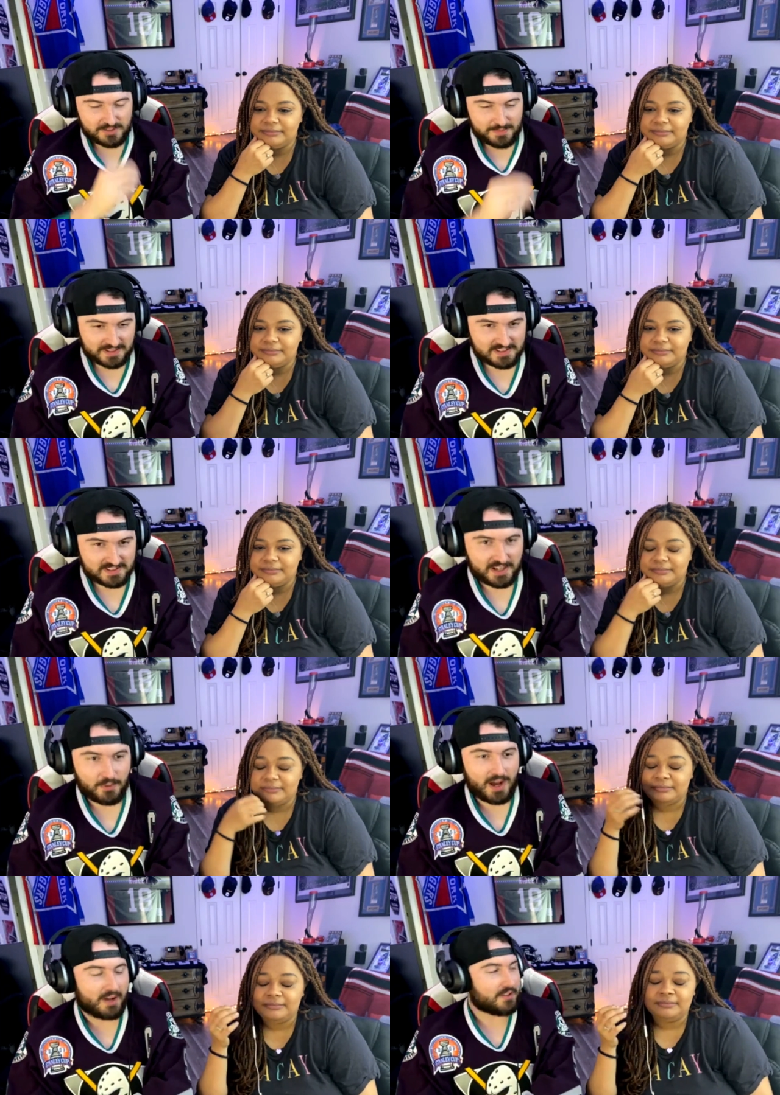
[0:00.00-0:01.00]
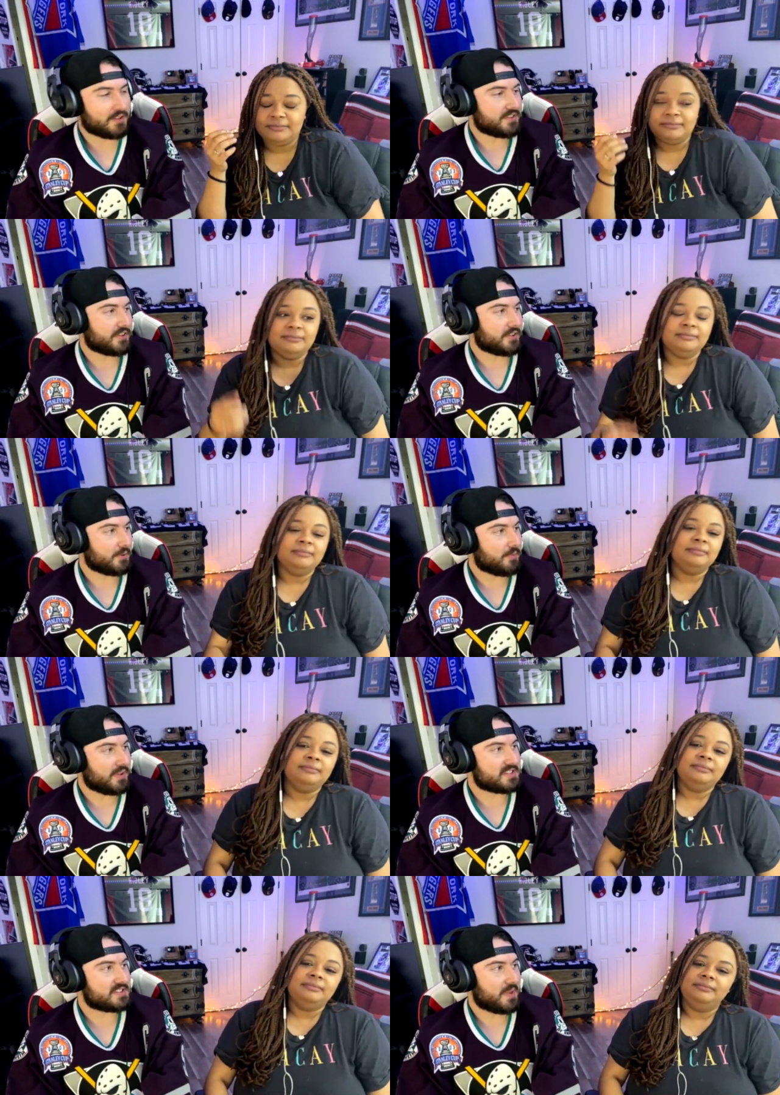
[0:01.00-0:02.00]
Speaker 1: about to say, wow, I don't think they're going to
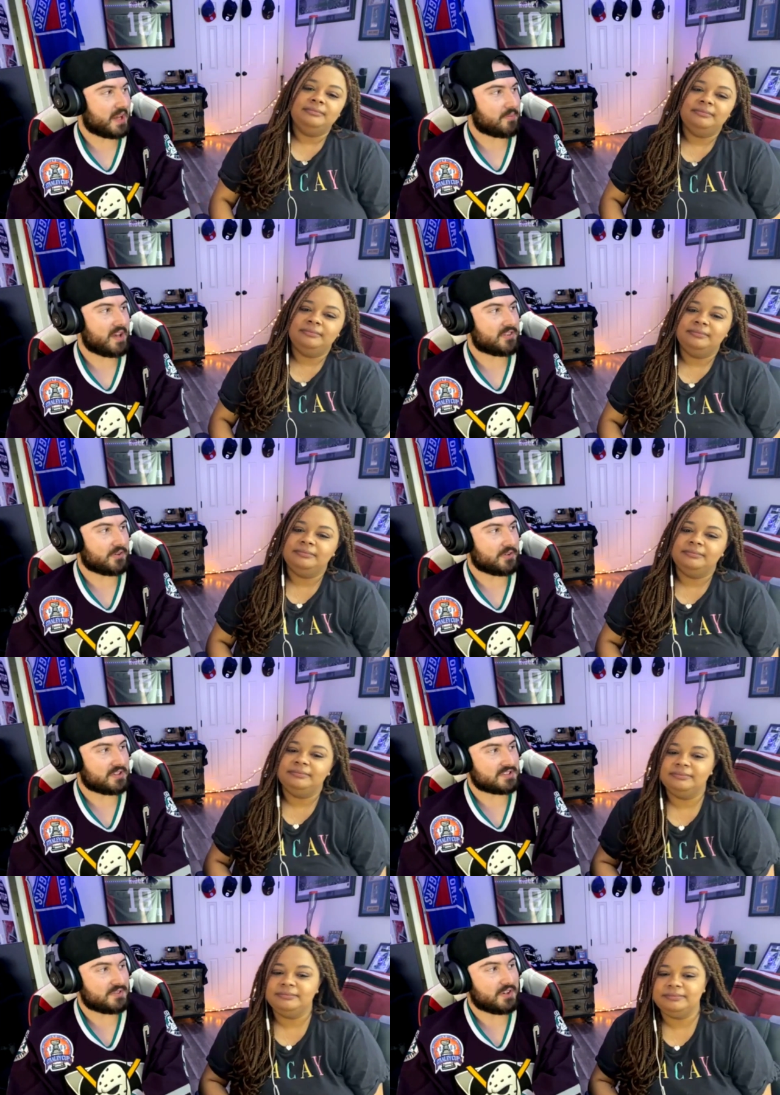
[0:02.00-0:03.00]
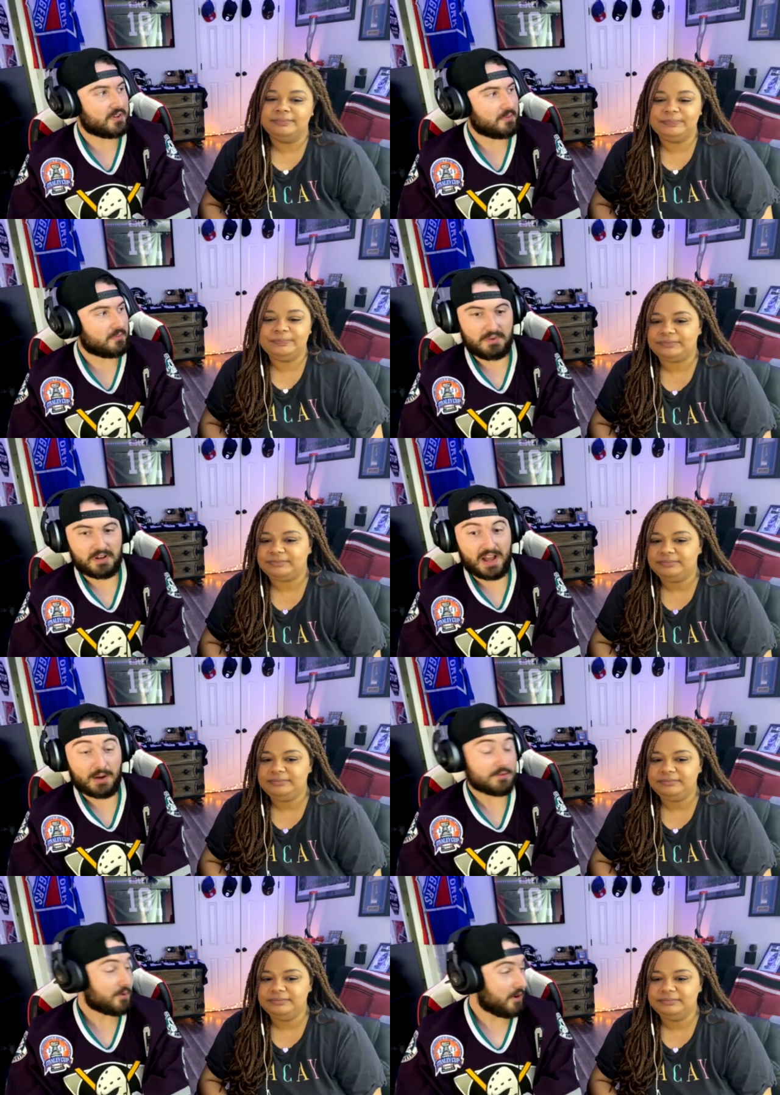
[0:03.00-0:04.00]
replace the Black Panther in this film, but
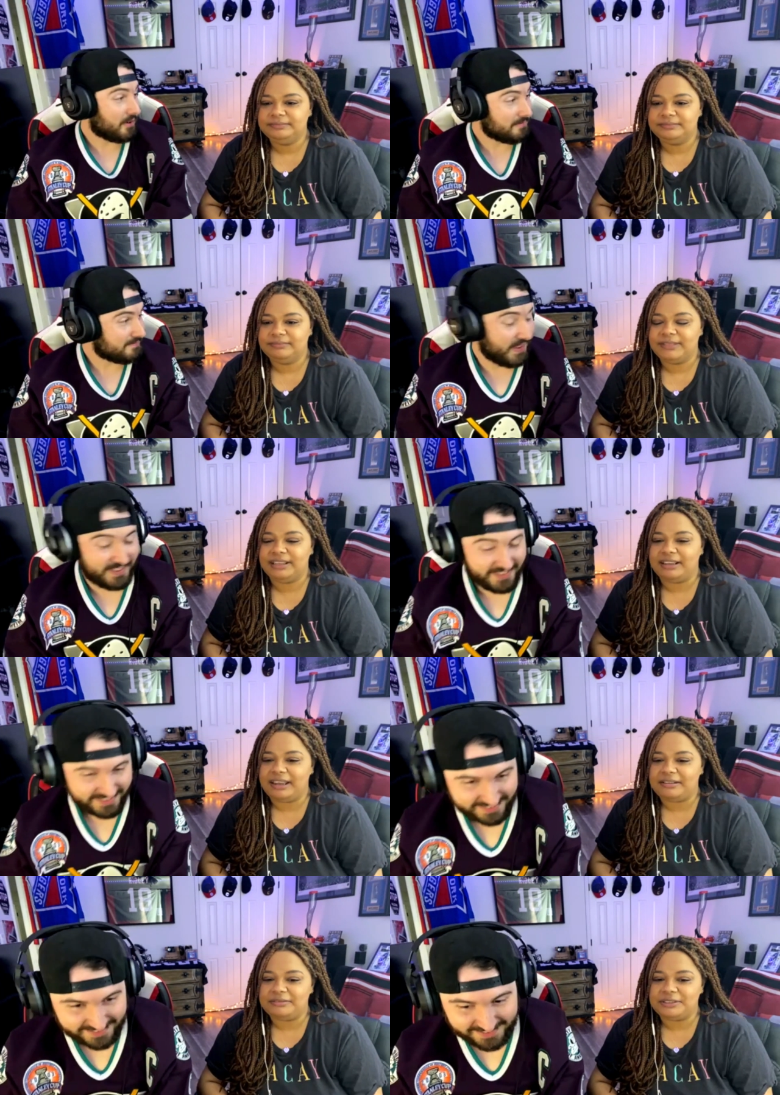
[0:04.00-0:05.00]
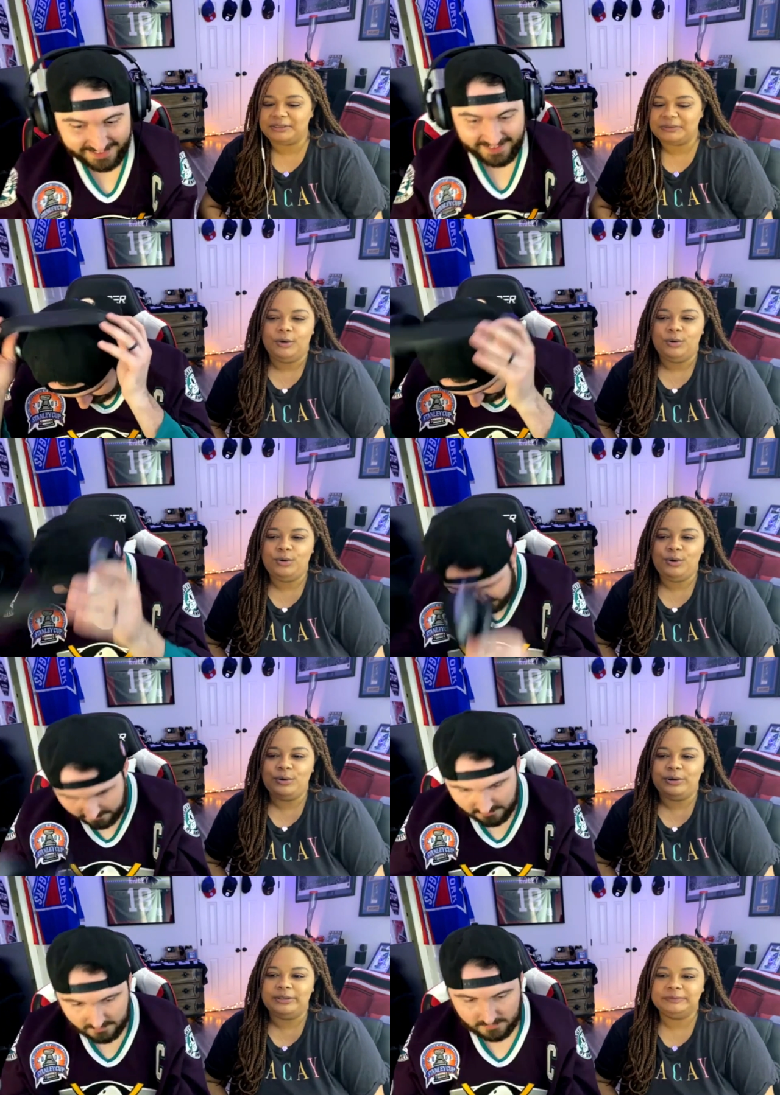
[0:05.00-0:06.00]
I was wrong.
Speaker 2: I have to. Whew.
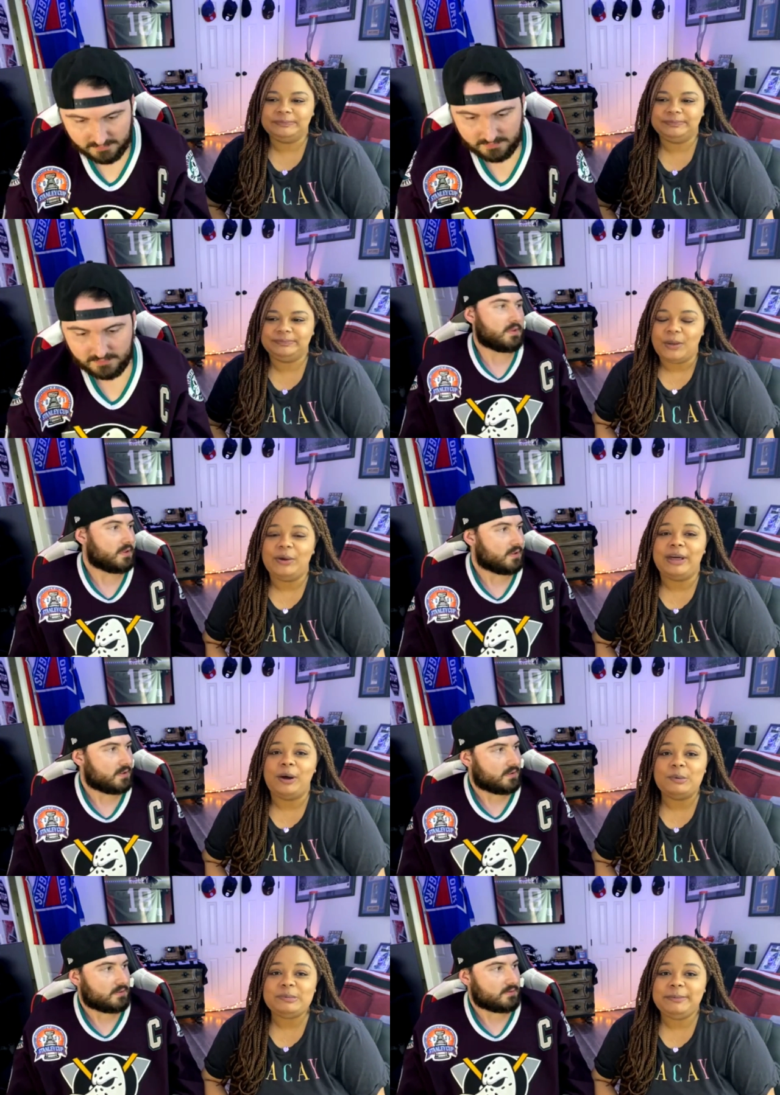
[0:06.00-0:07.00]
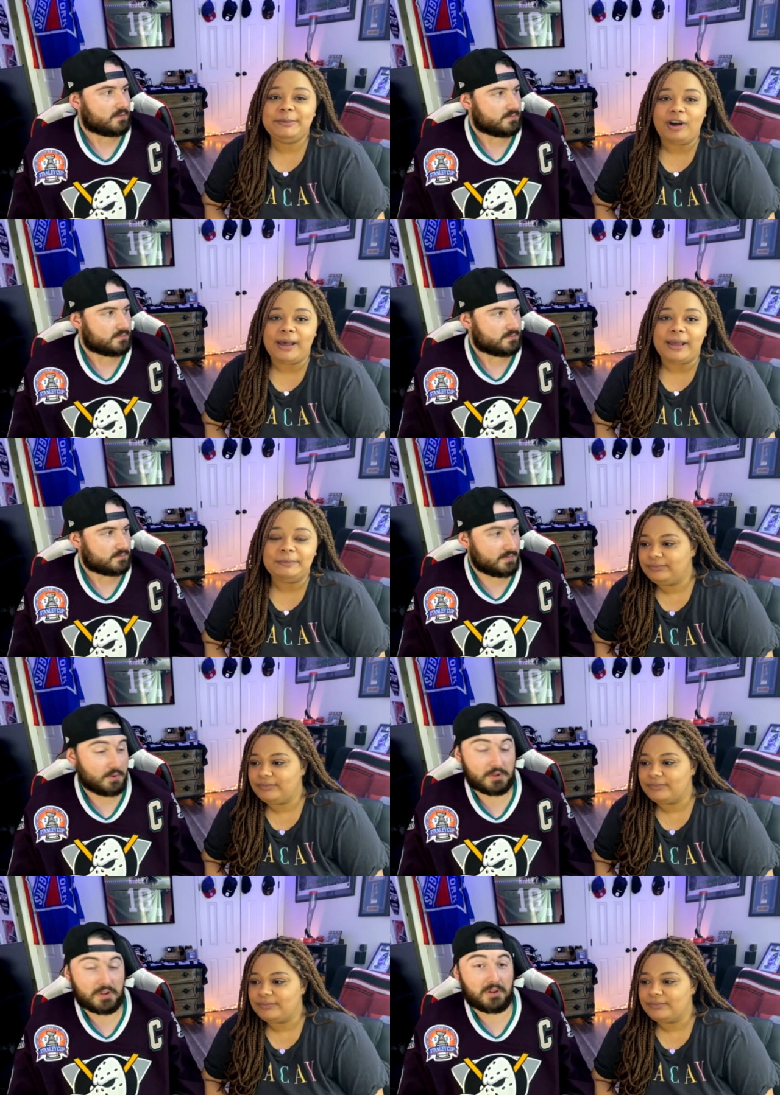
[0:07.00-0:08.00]
Well, that almost made me cry.
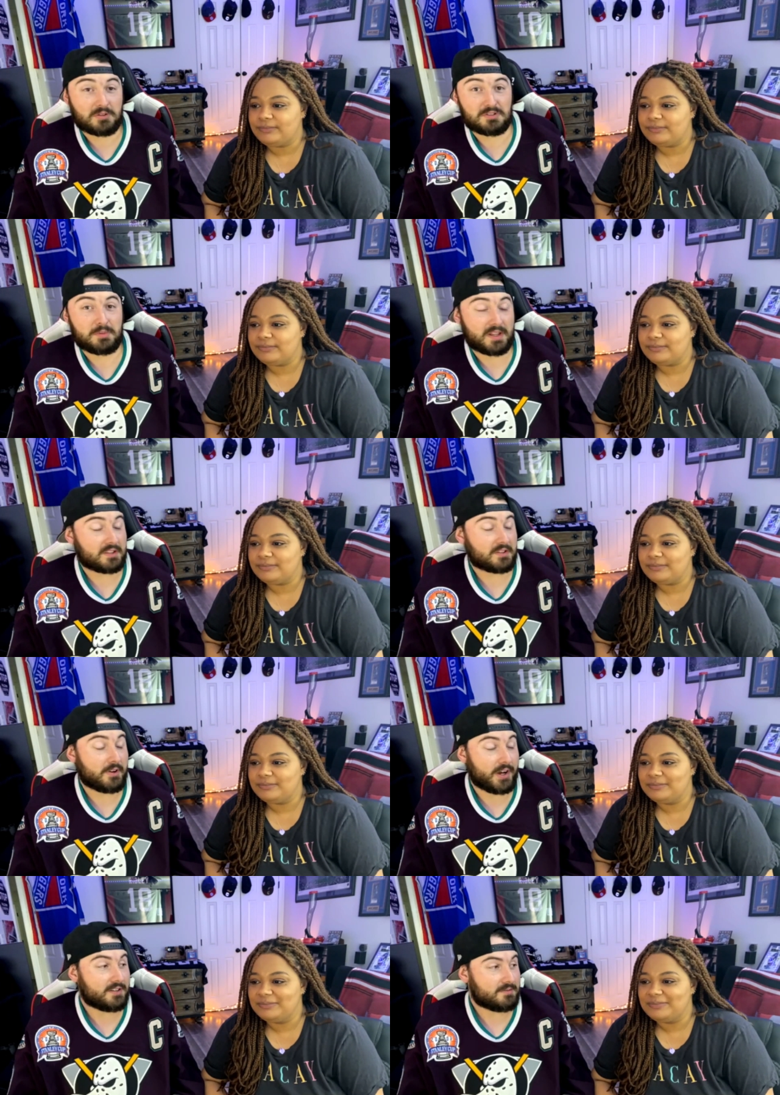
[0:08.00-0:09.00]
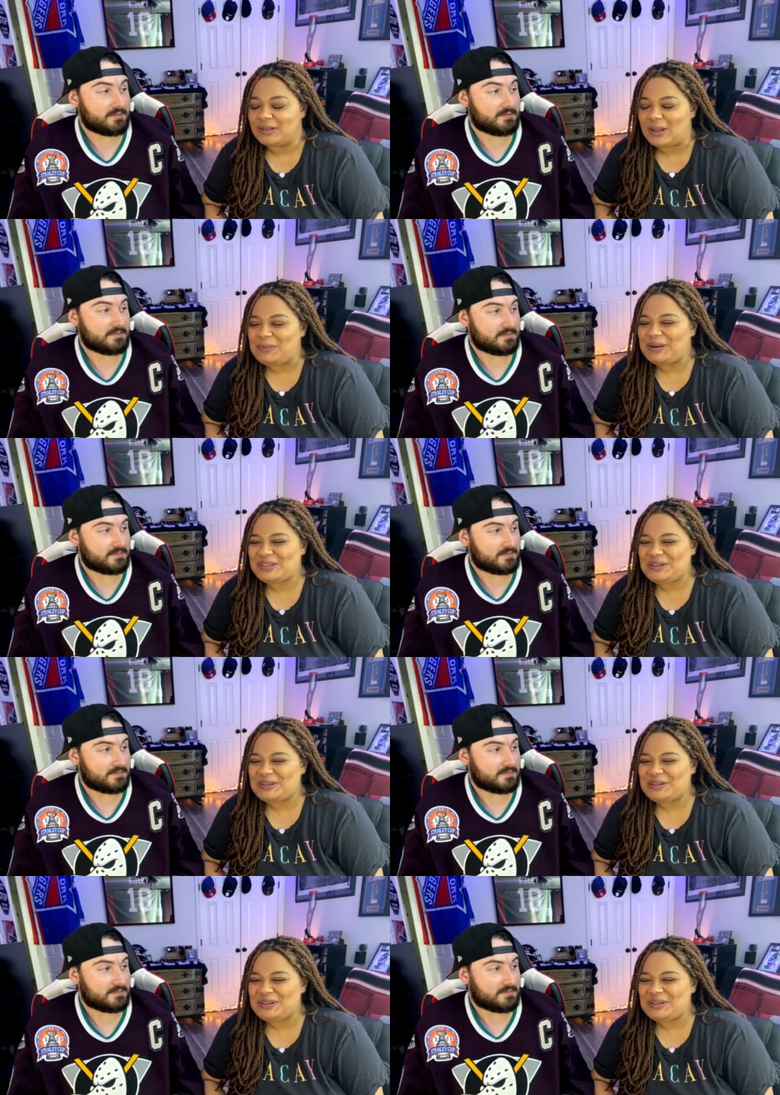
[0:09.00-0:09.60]
Speaker 1: You look like you're still about to cry.
Speaker 2: I'm like still